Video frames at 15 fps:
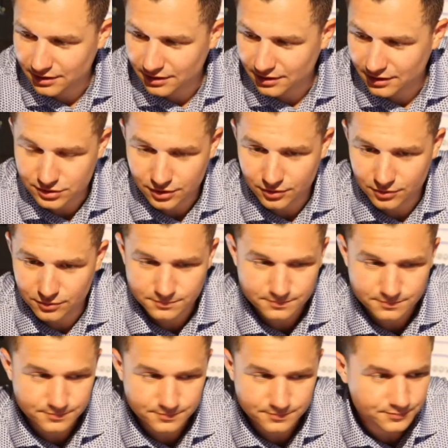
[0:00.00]
I want to
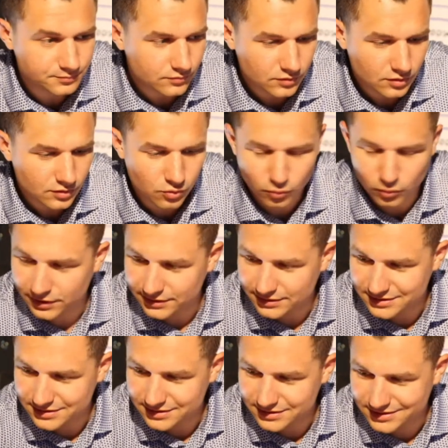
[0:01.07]
know
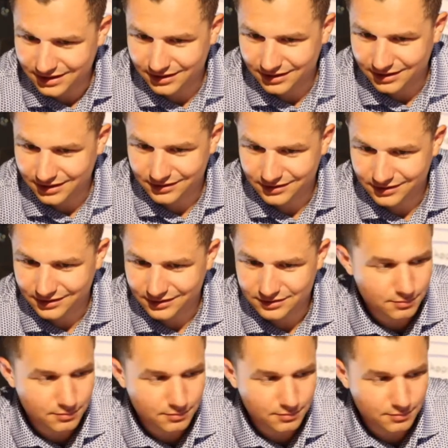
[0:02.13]
what the
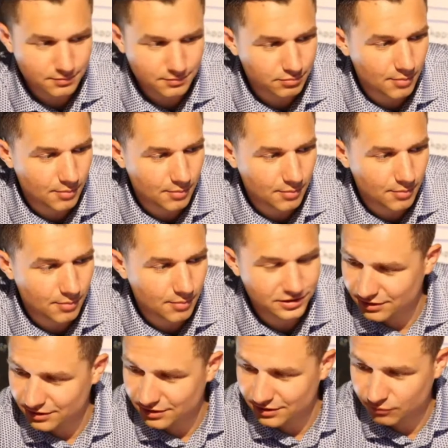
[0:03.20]
property will sell for,
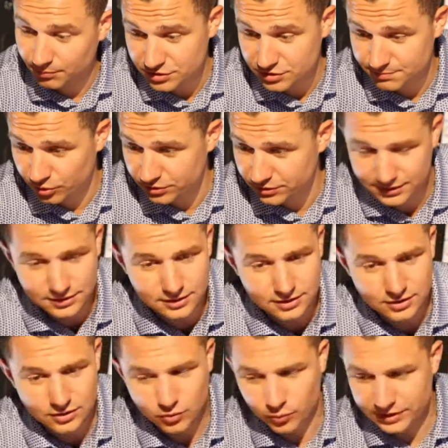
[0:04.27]
but most importantly,
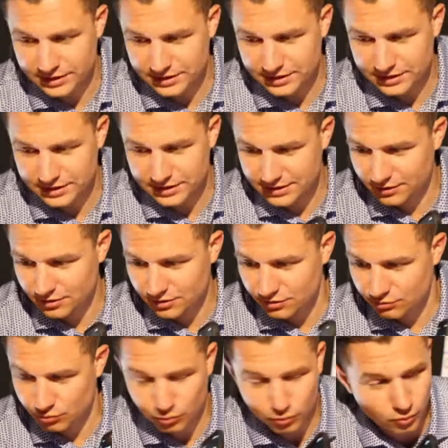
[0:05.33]
we need to
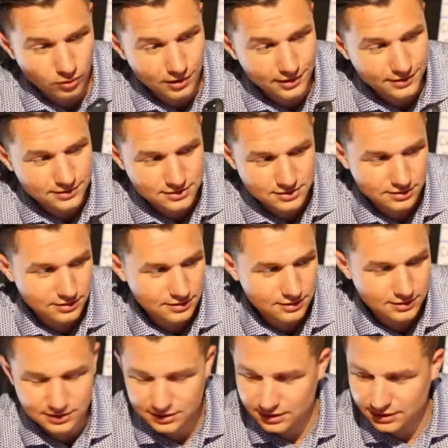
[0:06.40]
hear what
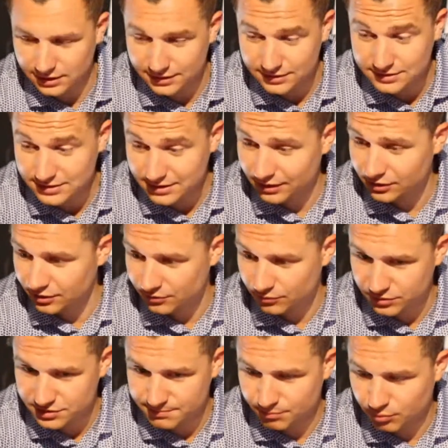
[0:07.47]
the seller,
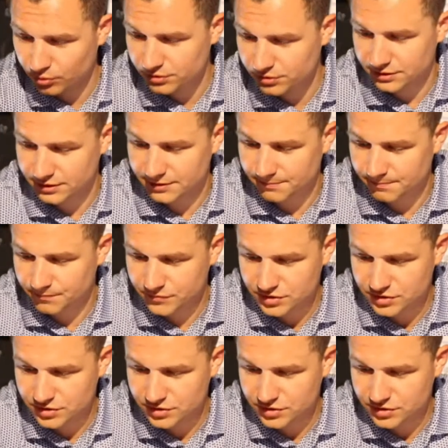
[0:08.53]
what's important to them.